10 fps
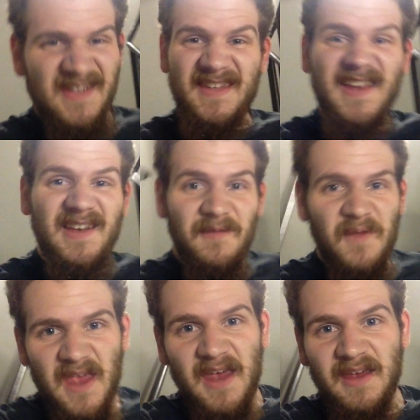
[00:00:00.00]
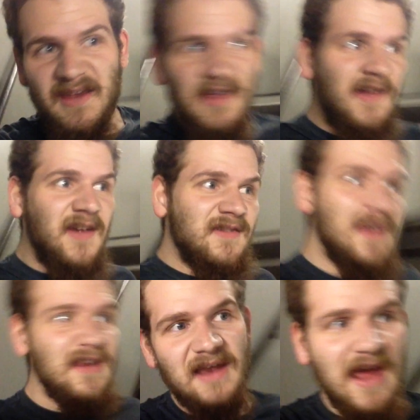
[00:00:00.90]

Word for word: seeing if they needed